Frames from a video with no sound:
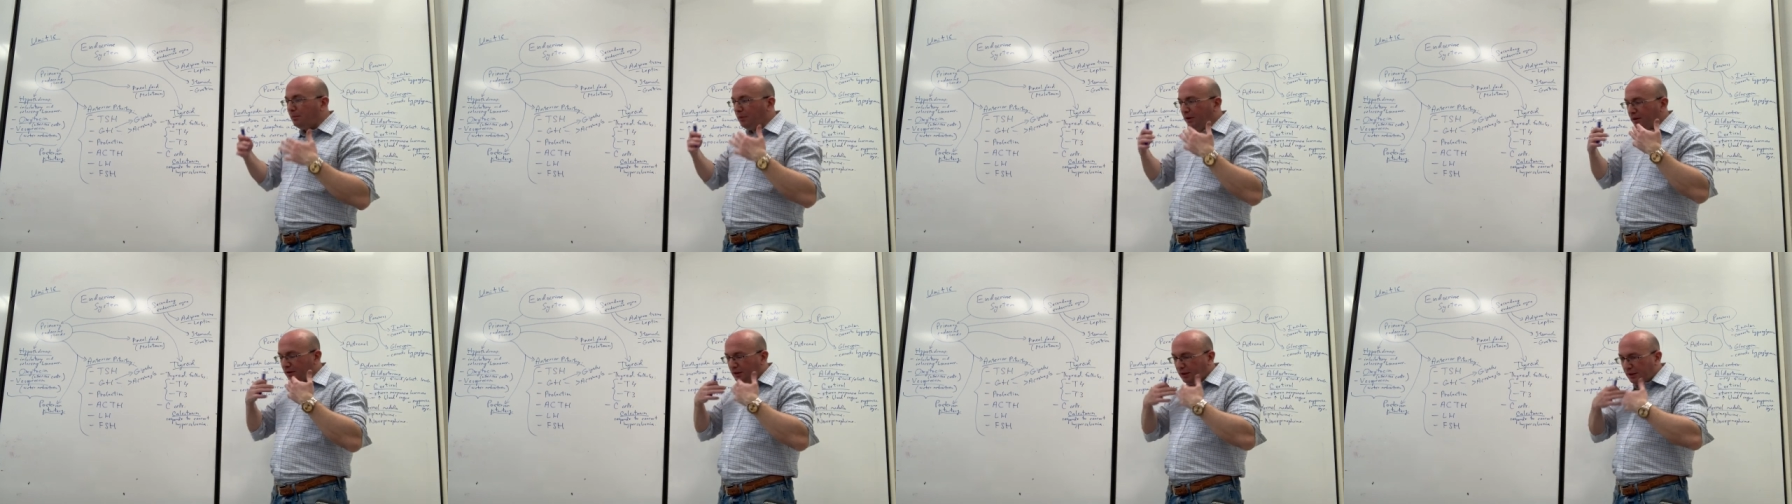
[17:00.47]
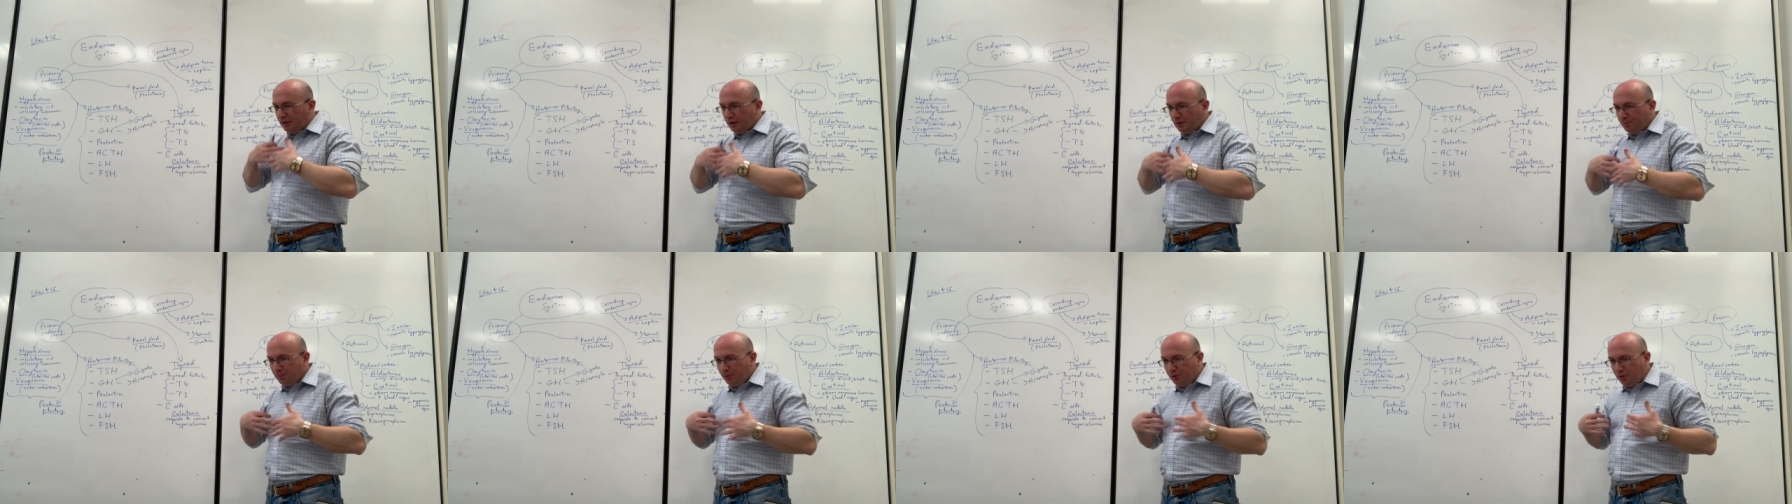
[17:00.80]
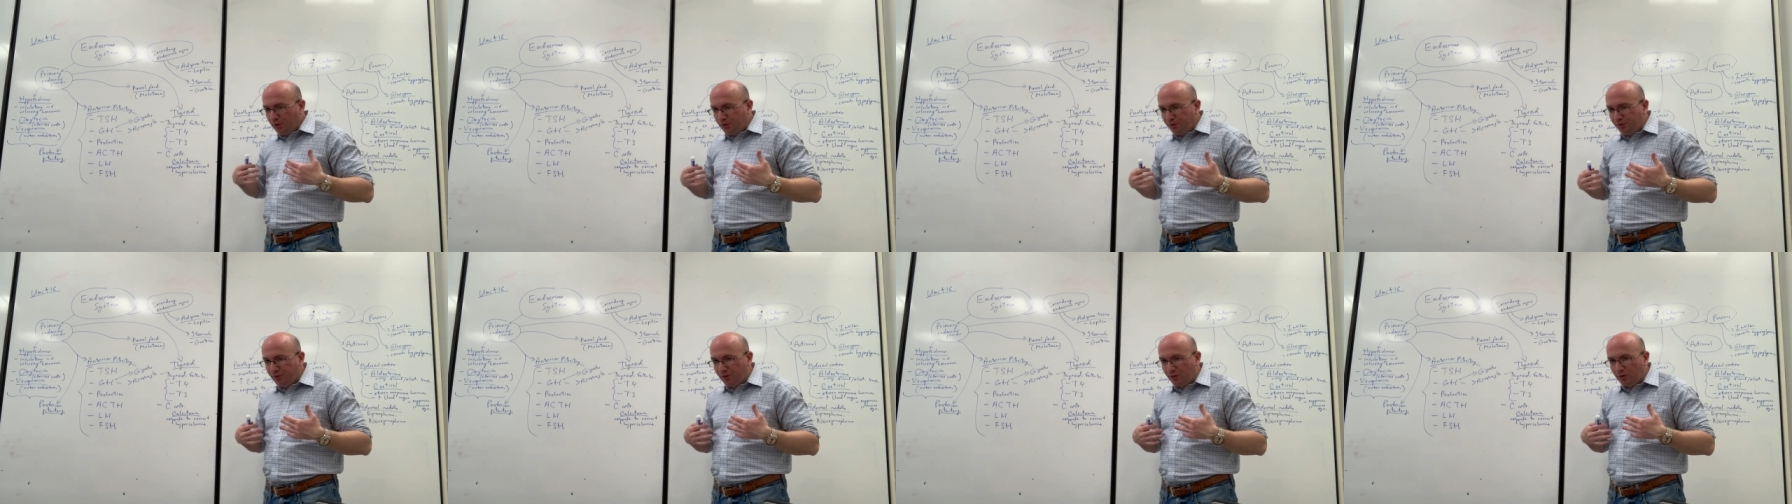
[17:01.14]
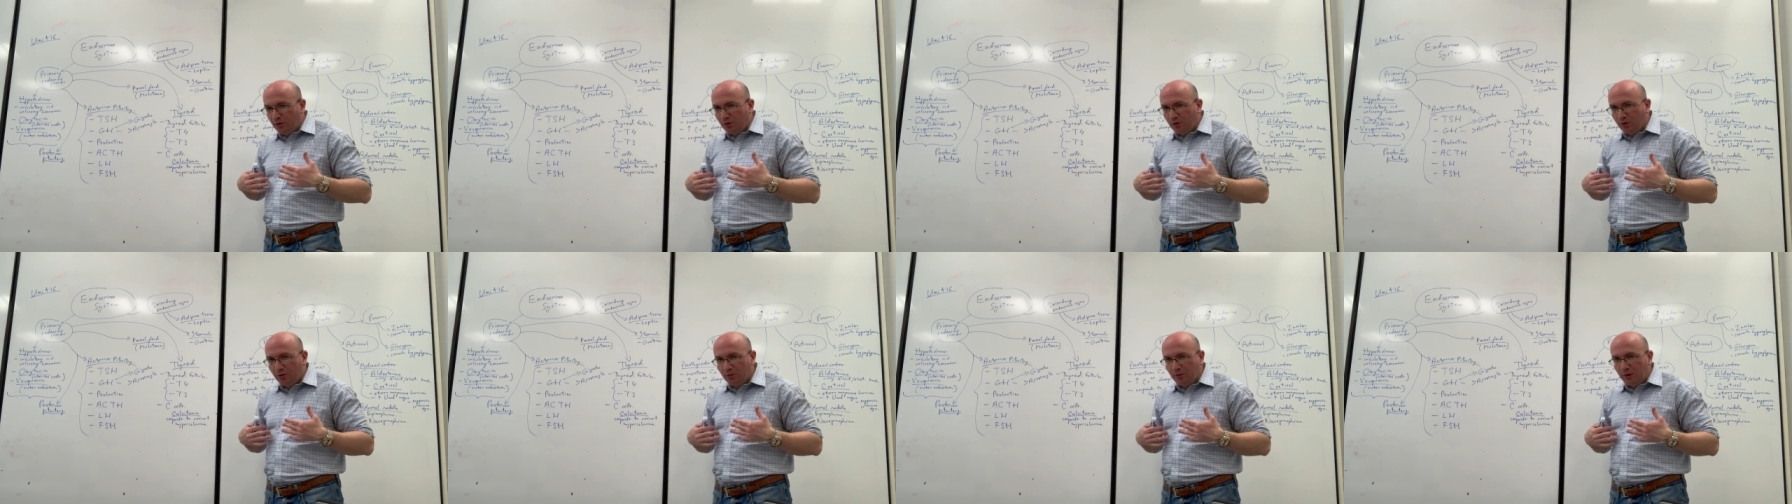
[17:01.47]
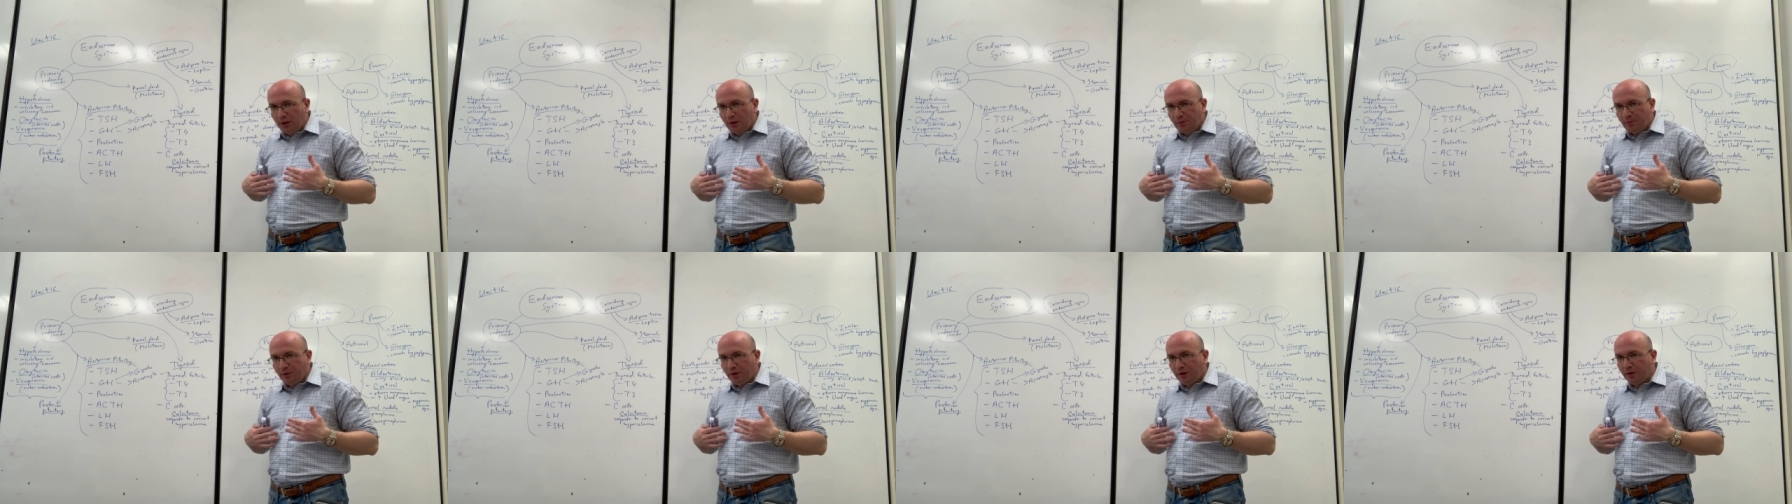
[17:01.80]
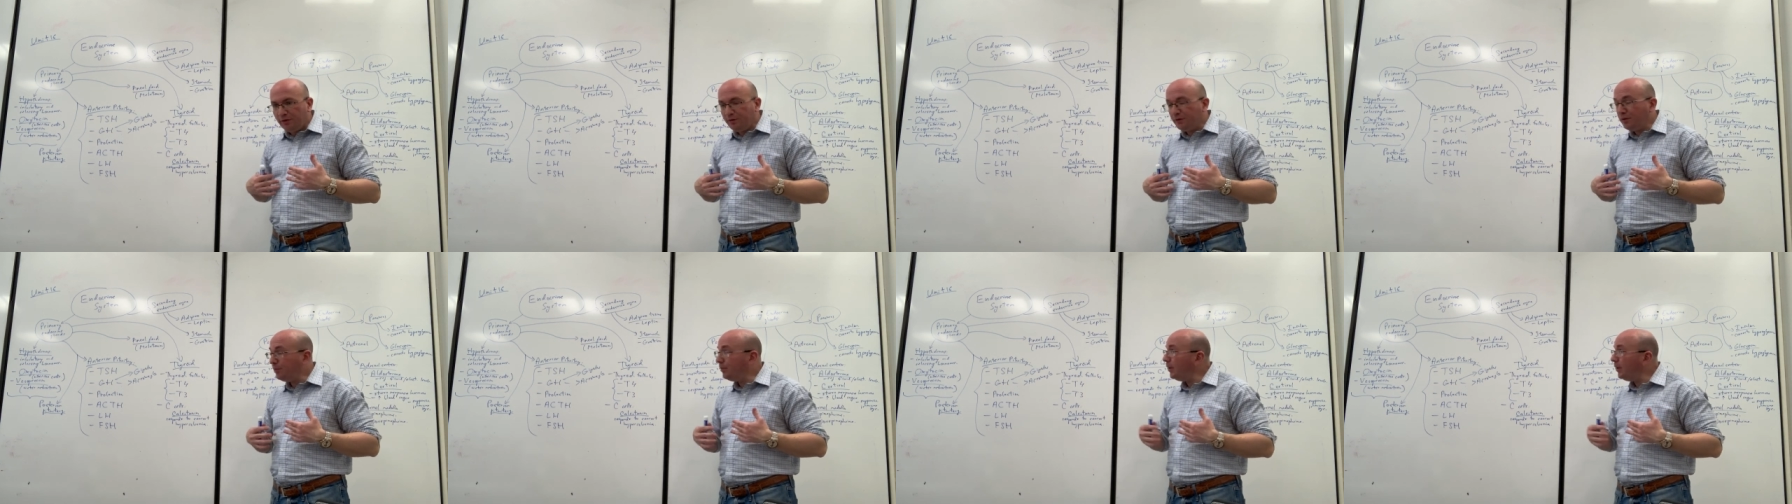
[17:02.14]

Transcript: but in the peripheral part of the